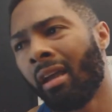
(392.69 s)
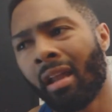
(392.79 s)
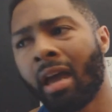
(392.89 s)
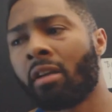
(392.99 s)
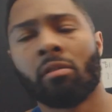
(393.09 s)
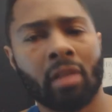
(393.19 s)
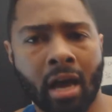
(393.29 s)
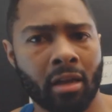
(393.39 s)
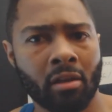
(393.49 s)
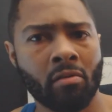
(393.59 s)
And I ain't gonna
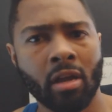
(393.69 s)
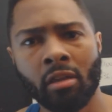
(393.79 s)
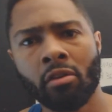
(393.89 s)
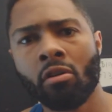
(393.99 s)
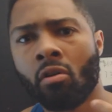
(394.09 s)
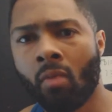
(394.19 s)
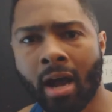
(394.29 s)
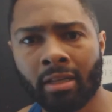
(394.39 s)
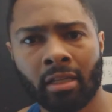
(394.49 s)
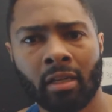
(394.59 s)
lie to you, either you're gonna
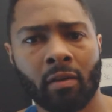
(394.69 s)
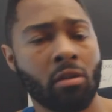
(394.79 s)
watch it,